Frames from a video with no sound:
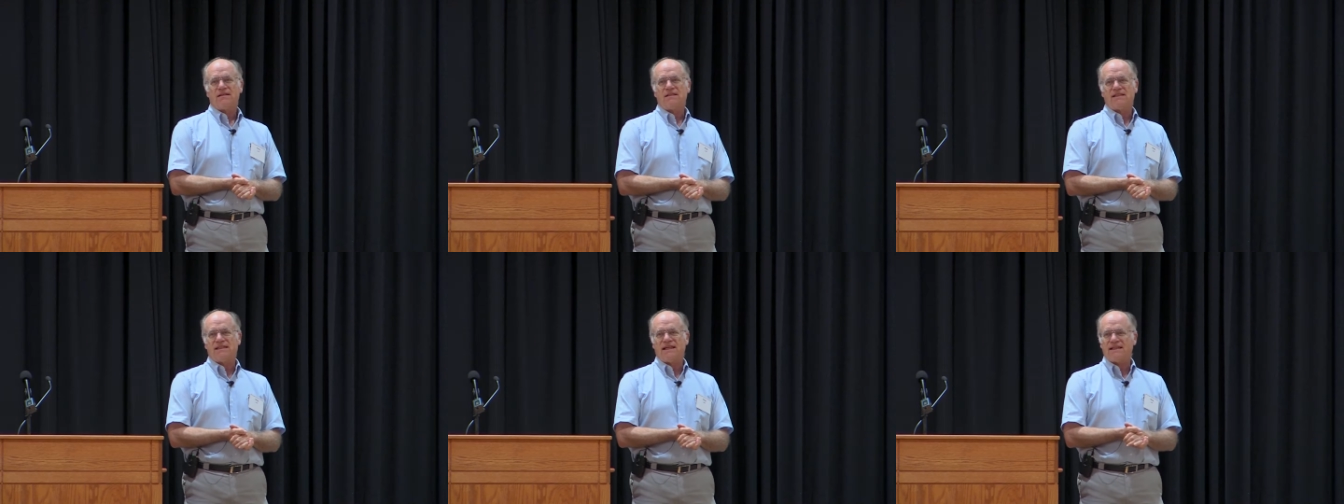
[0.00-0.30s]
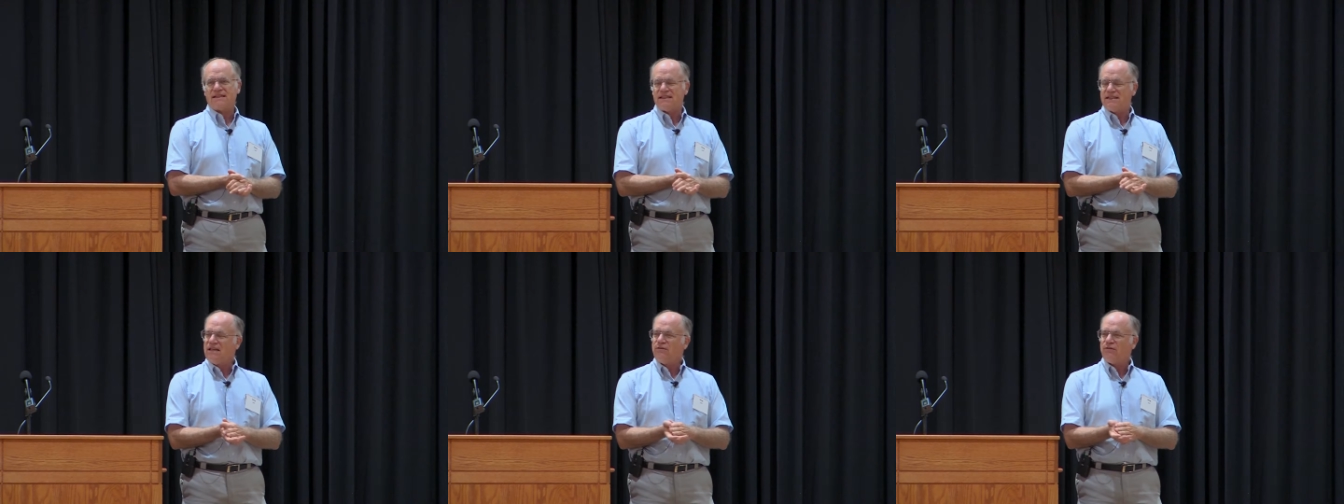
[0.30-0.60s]

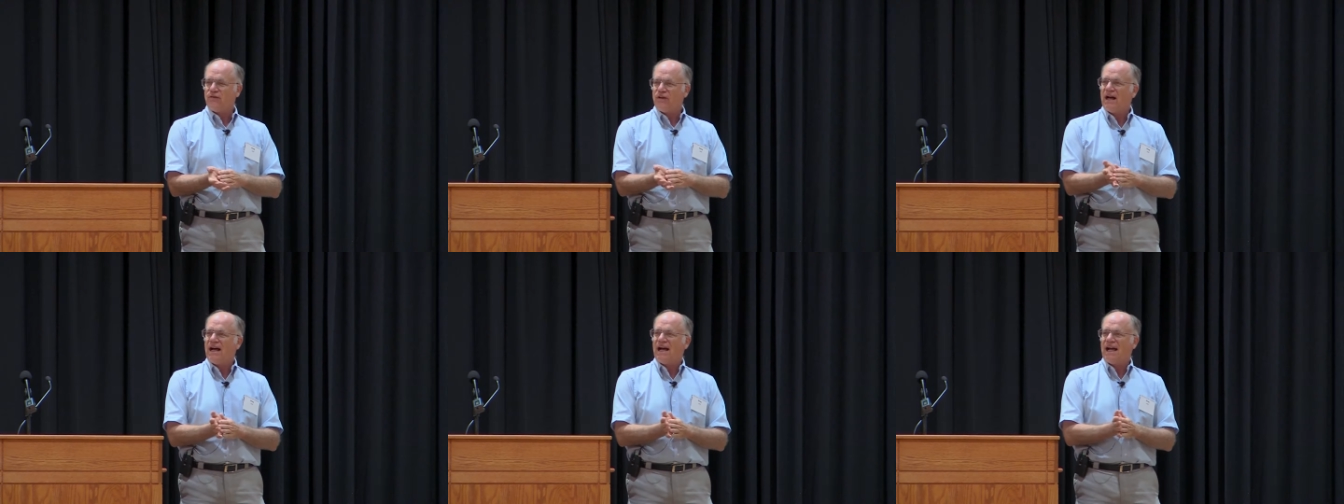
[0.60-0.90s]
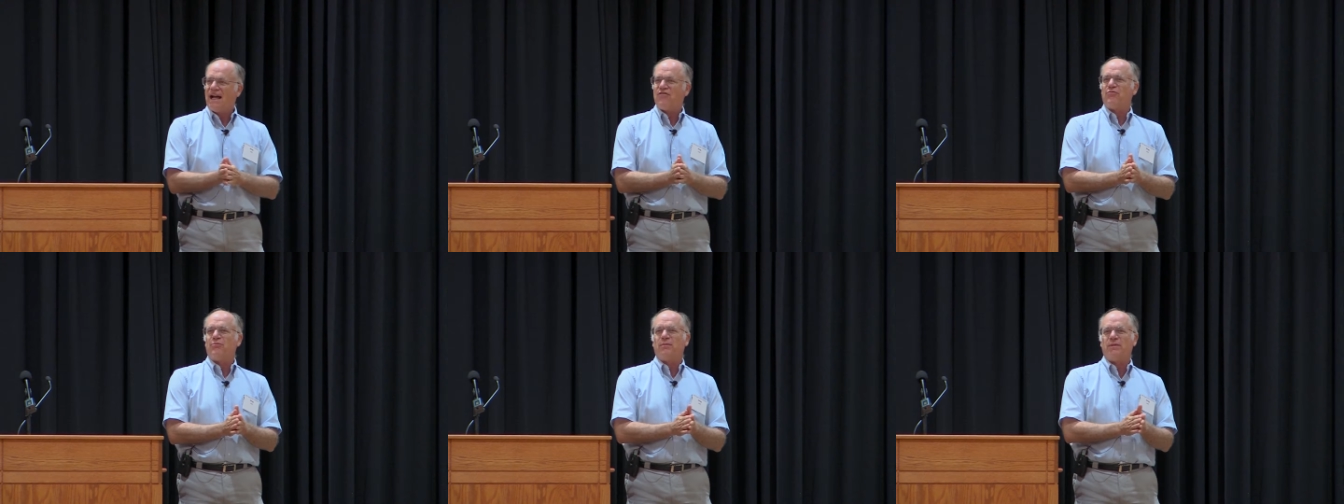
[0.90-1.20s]

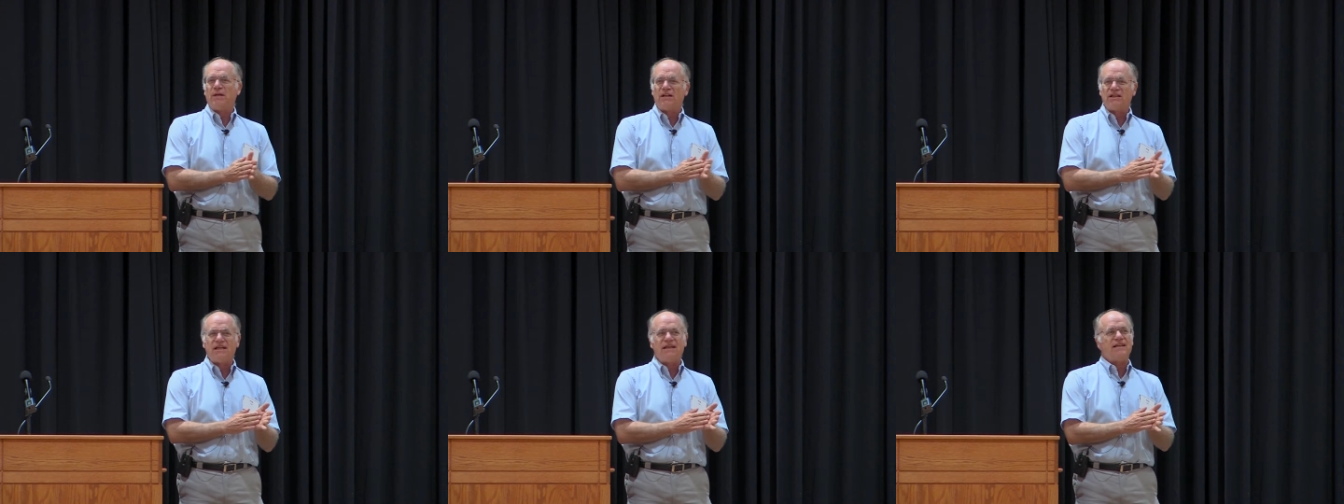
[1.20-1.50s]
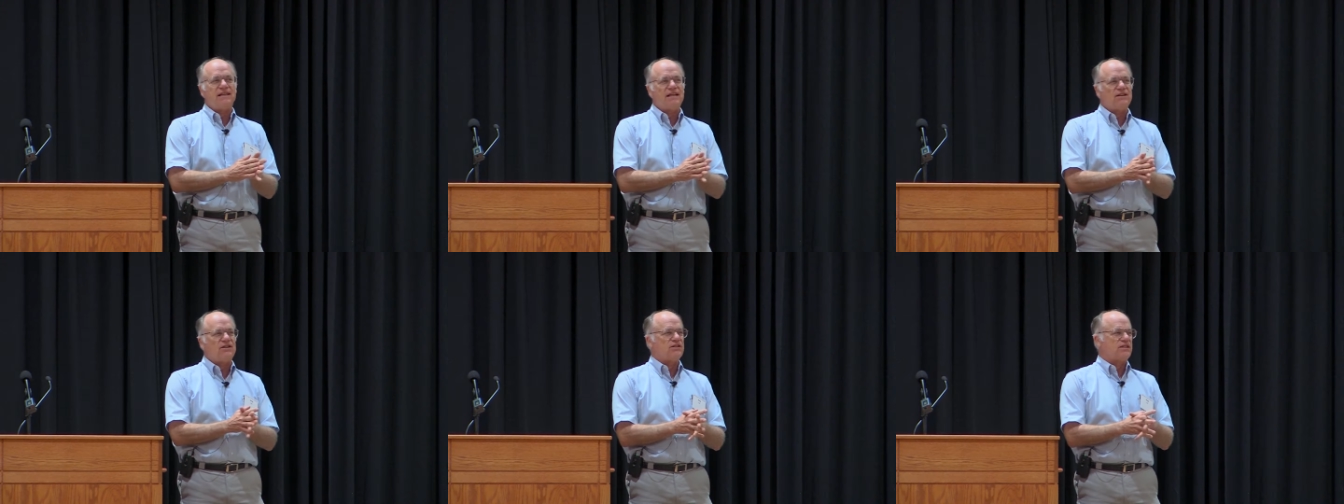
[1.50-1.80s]
65 million
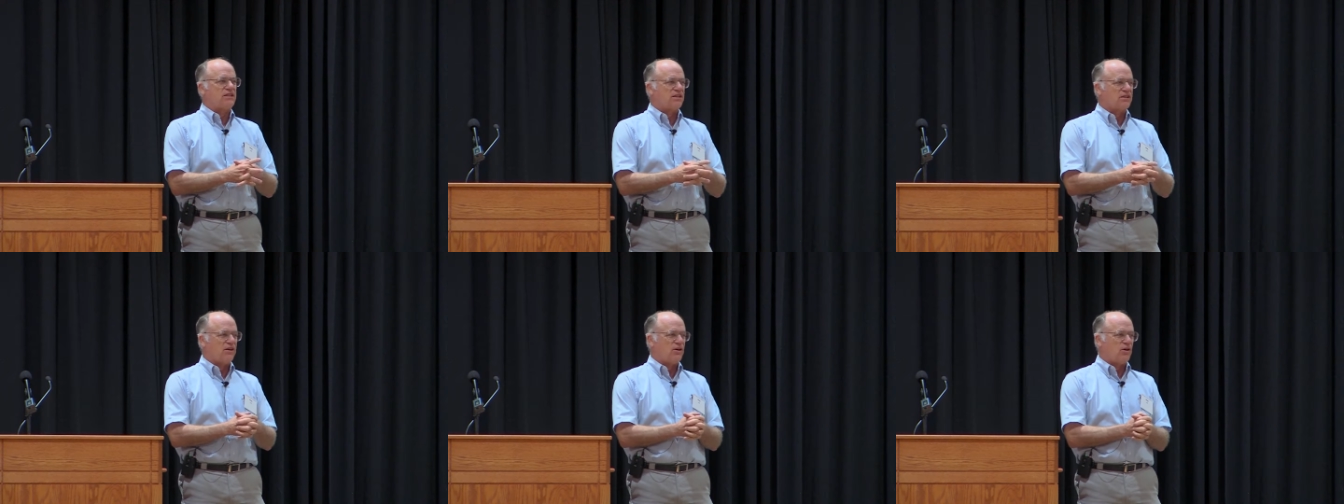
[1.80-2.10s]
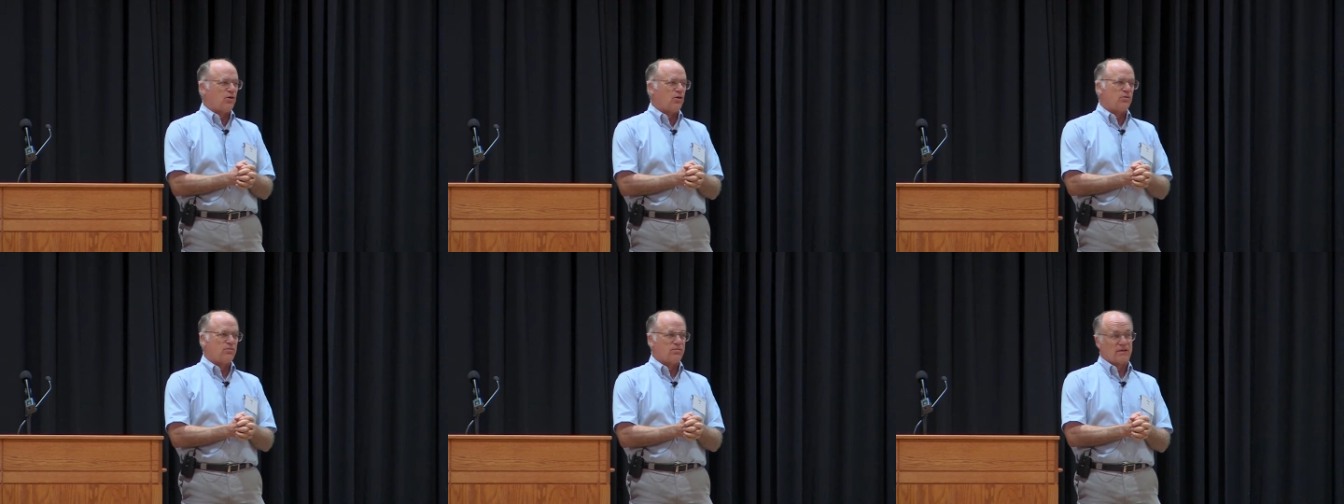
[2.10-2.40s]
years
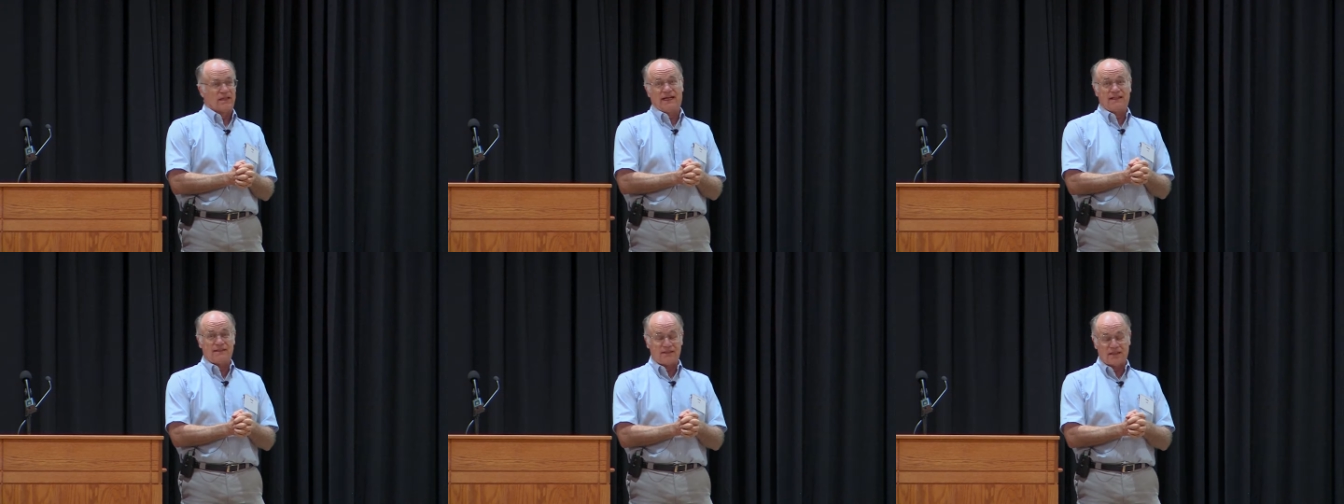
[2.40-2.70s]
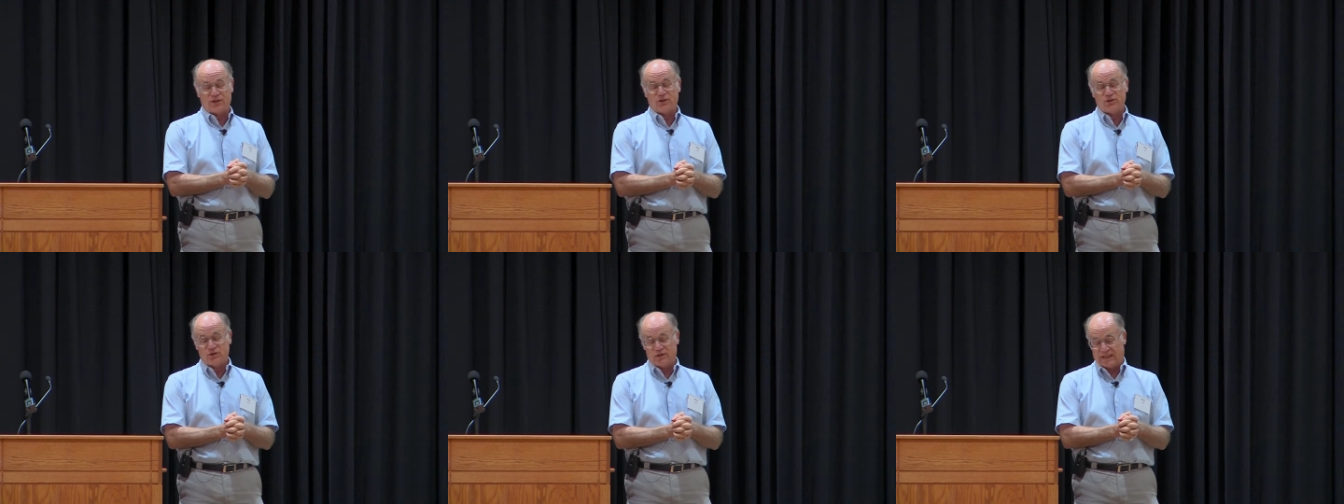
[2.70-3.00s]
ago, last
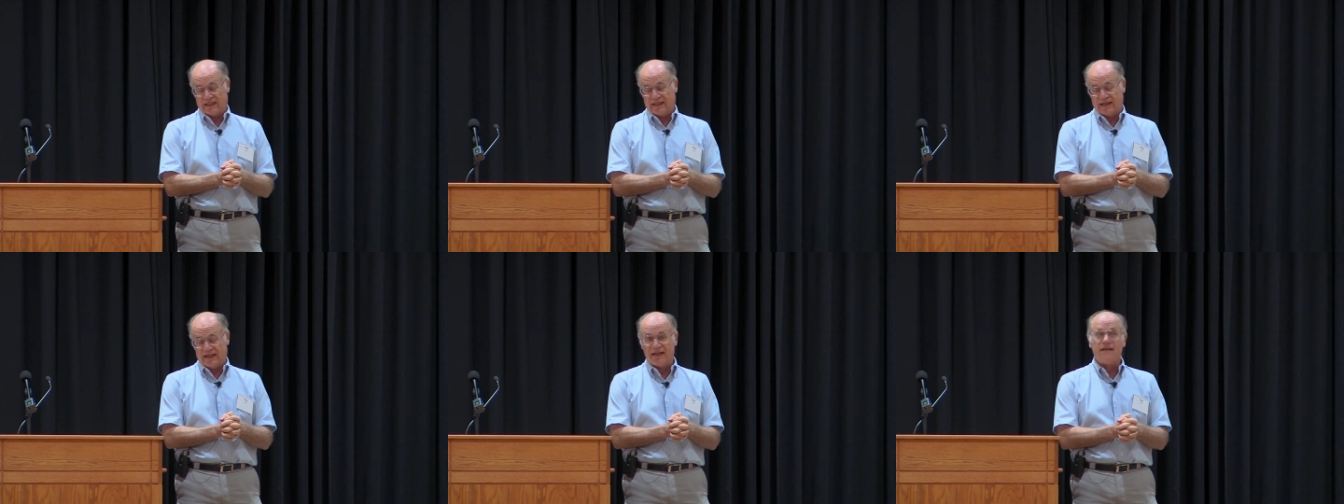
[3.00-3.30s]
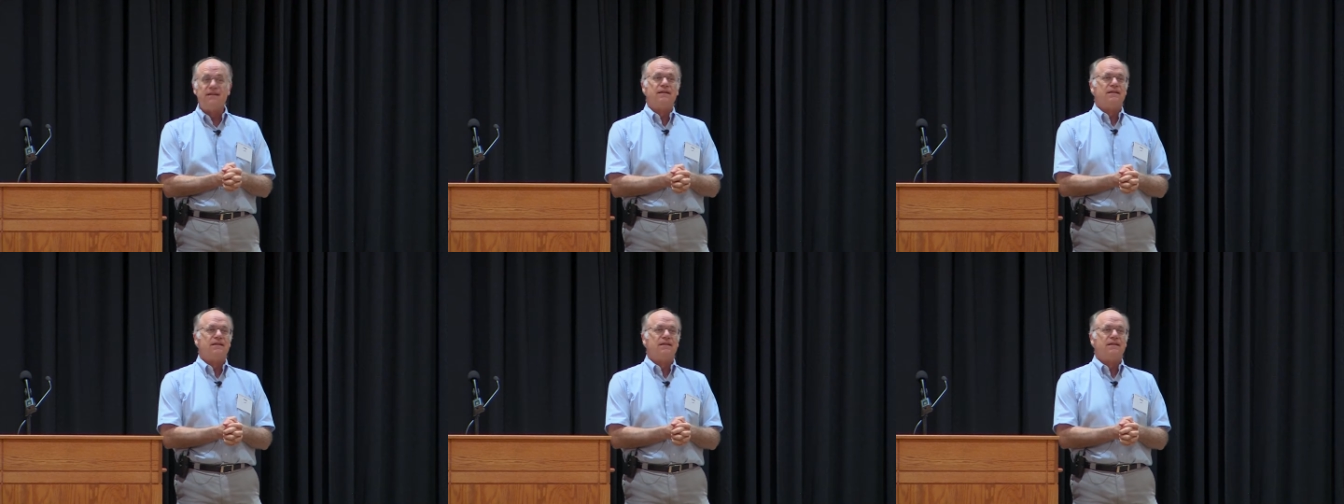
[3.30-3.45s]
Tuesday,